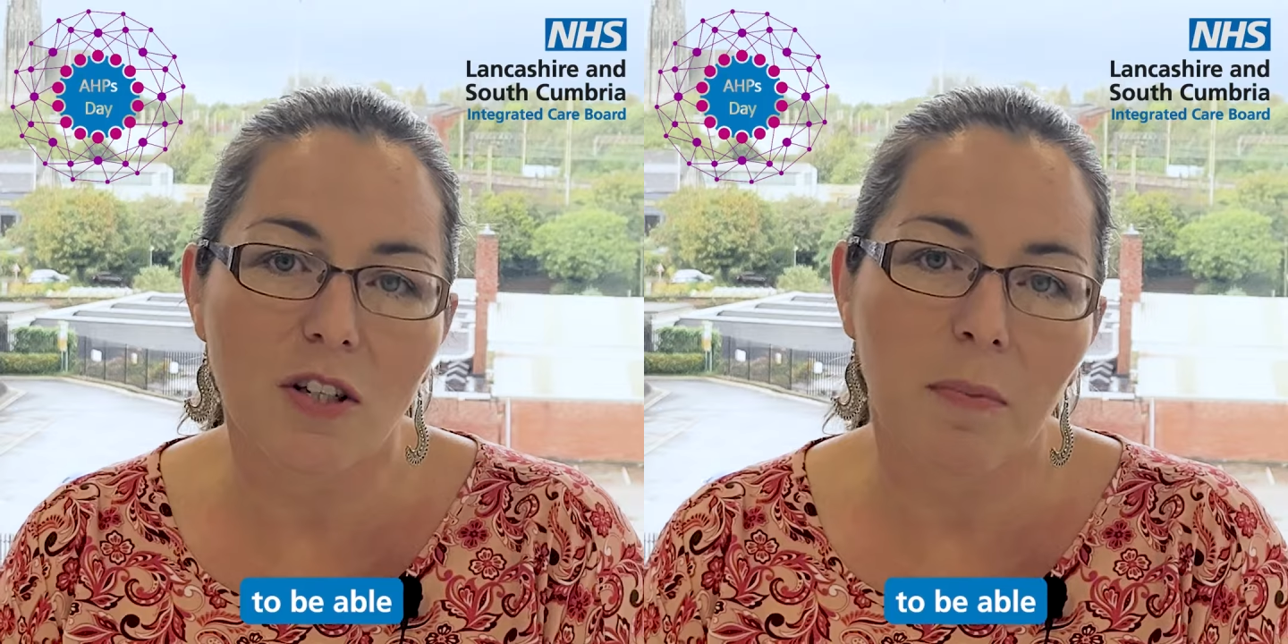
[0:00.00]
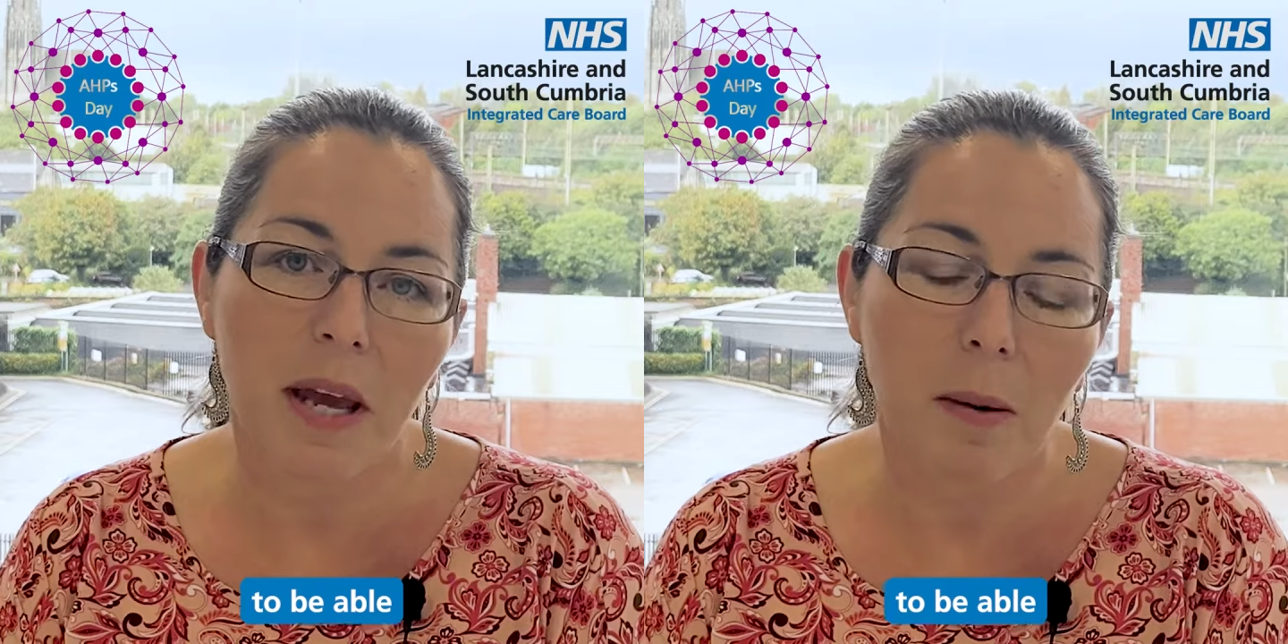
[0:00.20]
to
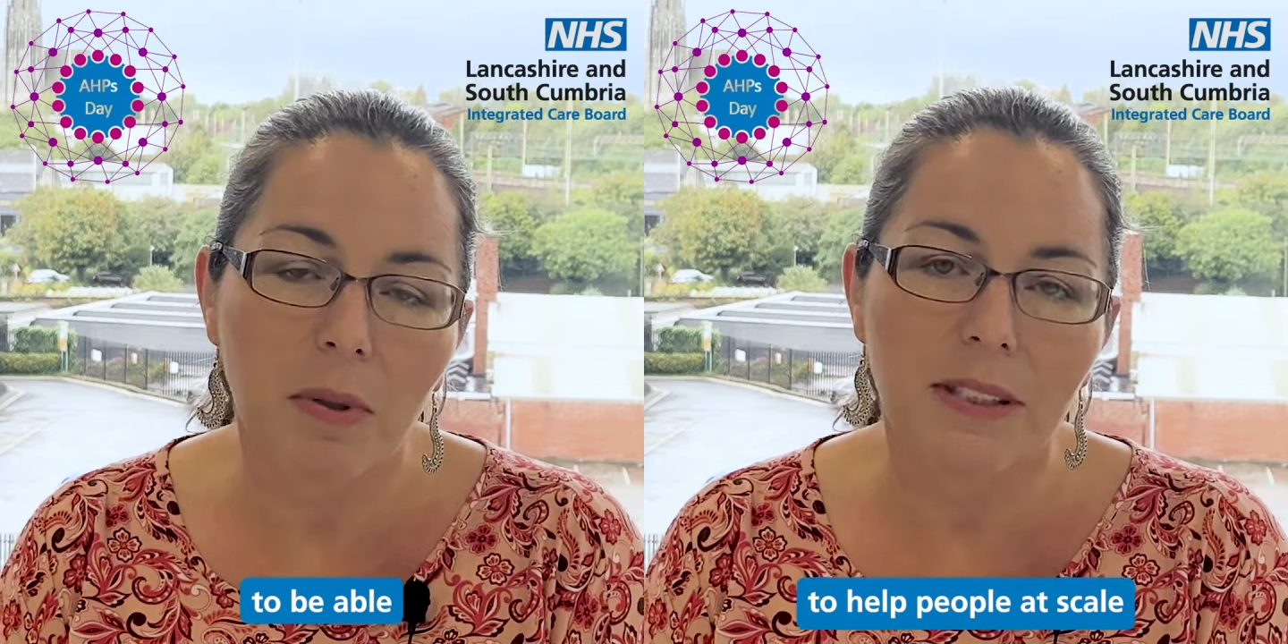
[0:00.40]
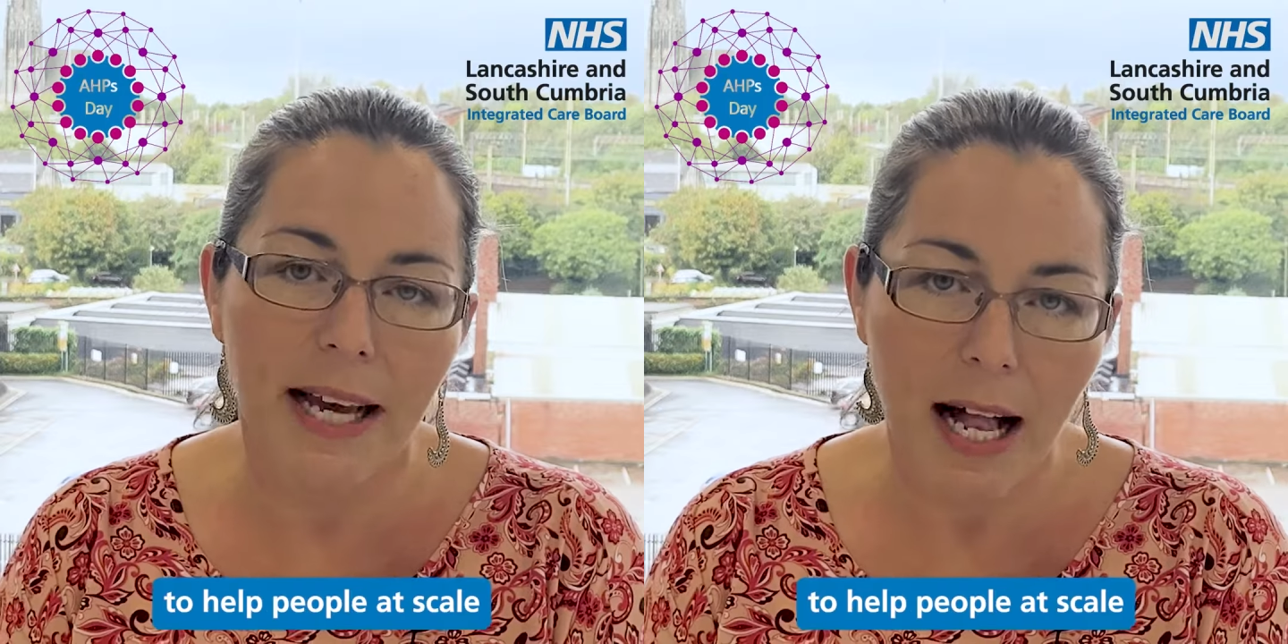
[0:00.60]
be able
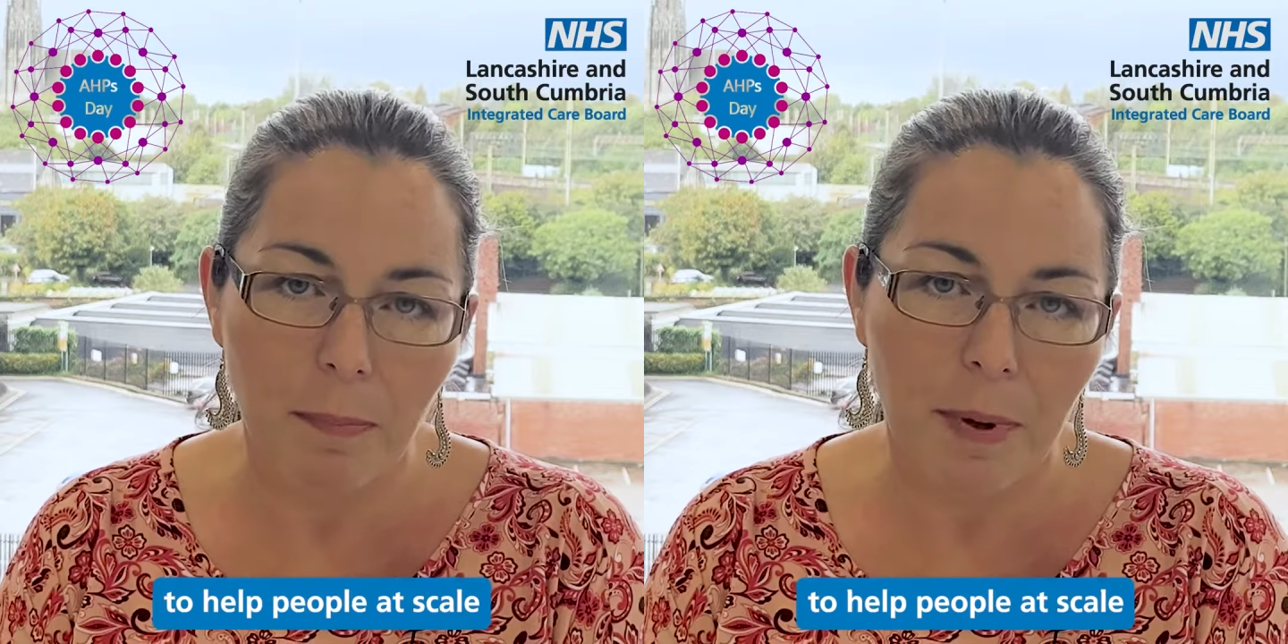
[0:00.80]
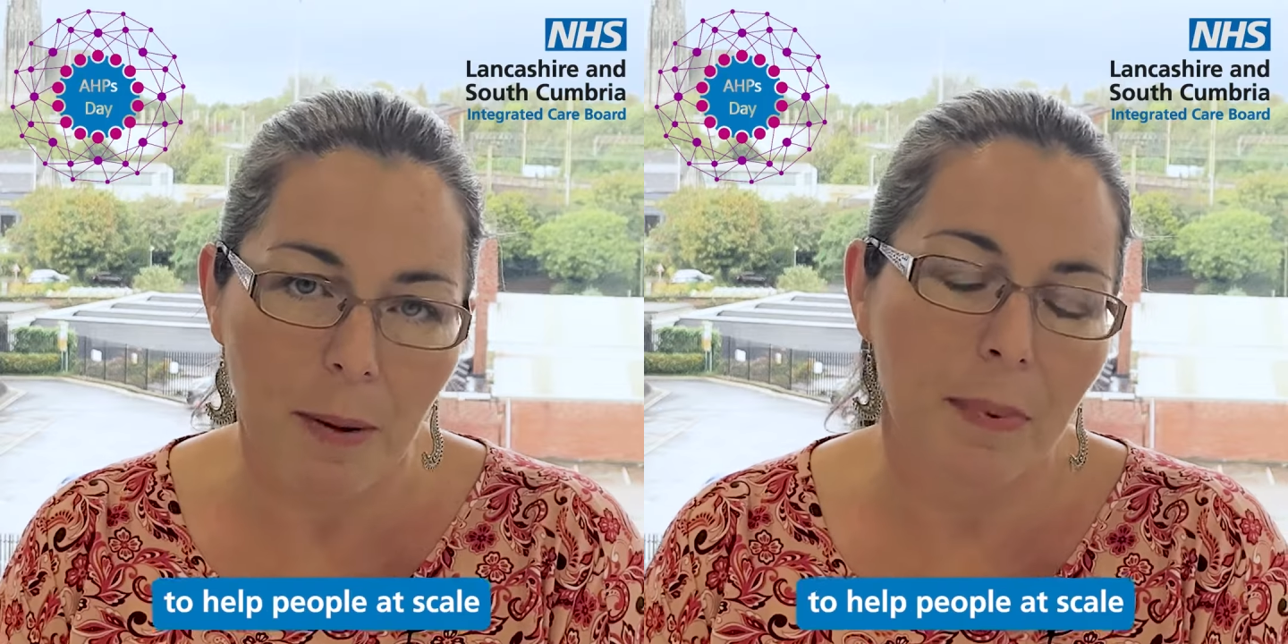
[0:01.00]
to help
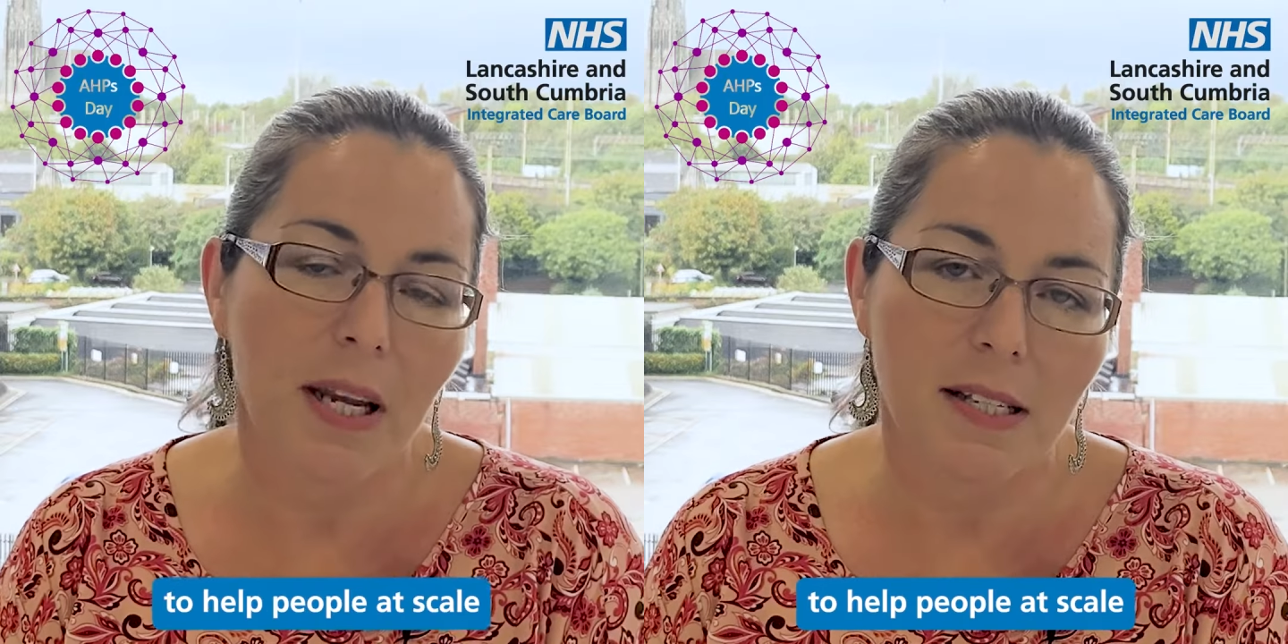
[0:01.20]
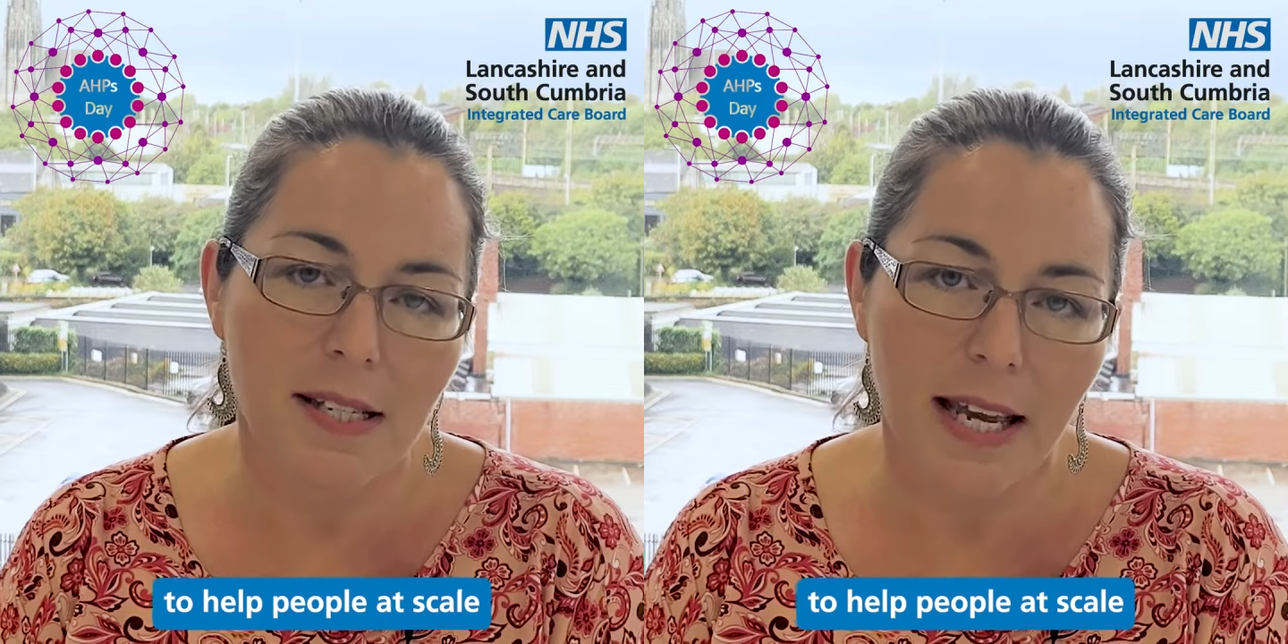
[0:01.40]
people
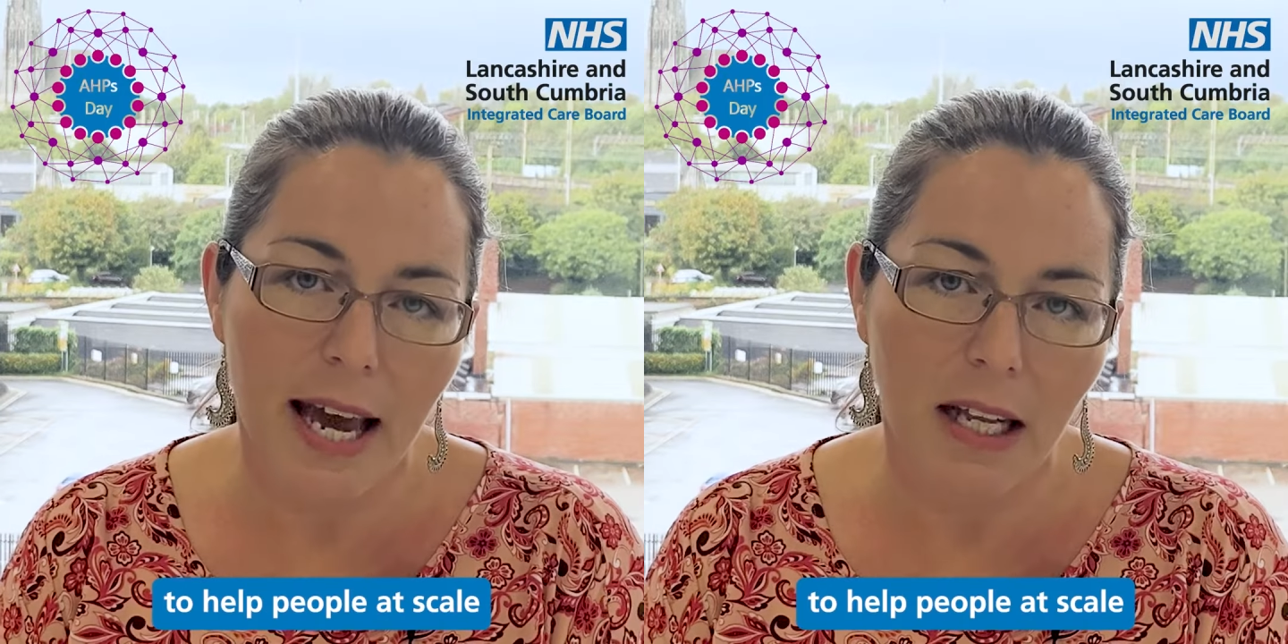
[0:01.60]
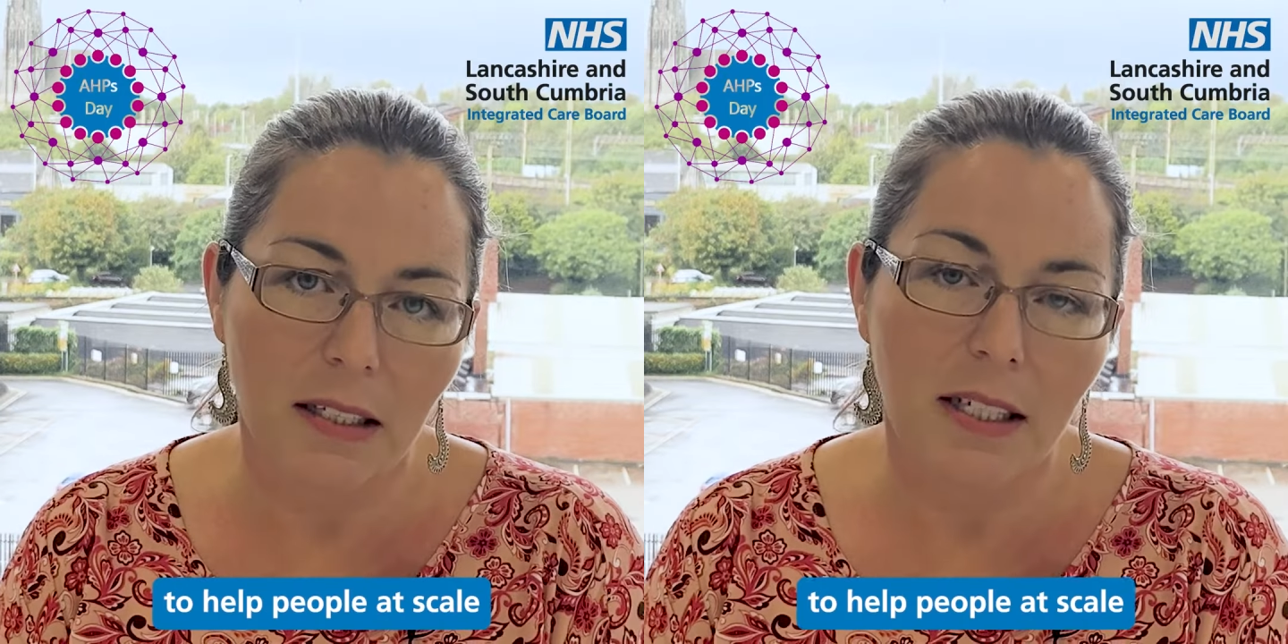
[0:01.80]
at
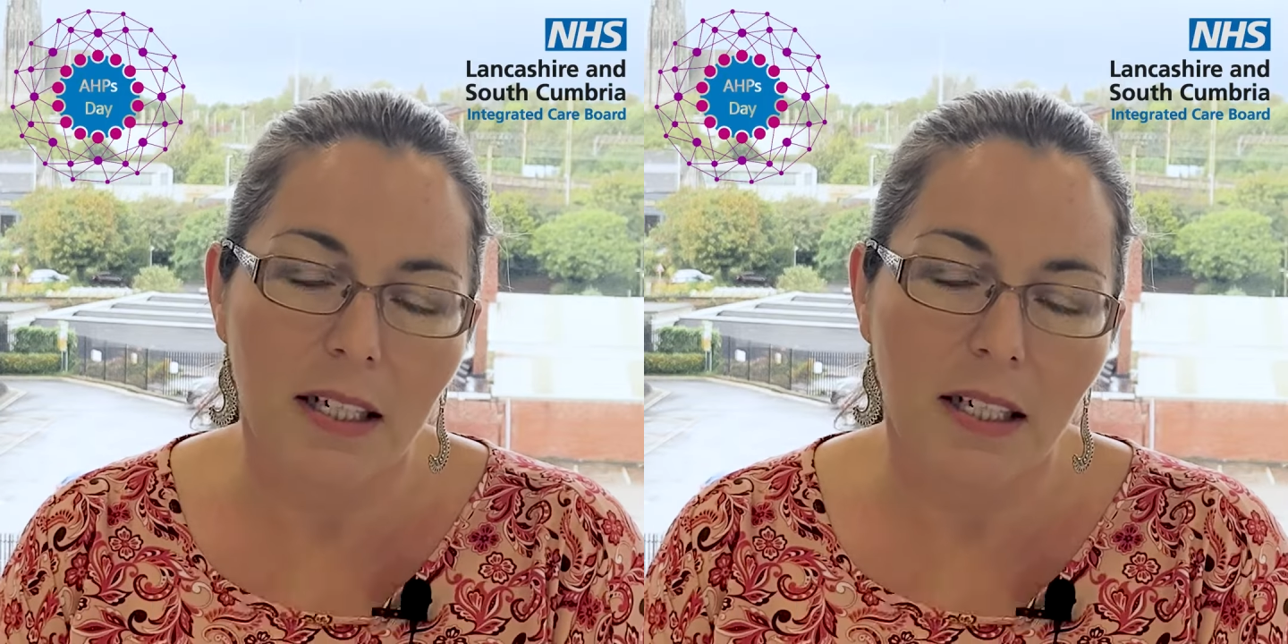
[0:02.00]
scale